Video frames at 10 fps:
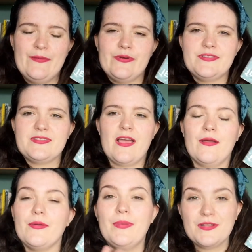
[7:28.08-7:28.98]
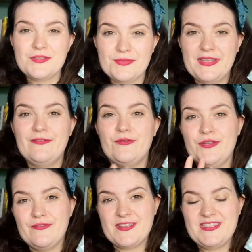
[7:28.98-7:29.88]
it was compulsory
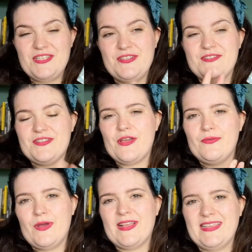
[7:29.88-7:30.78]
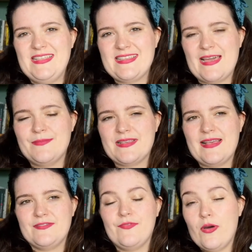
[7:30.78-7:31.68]
for university students to go and work in these camps
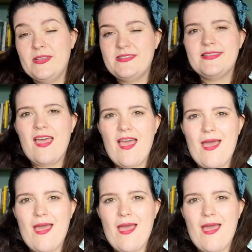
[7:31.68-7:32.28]
as farmers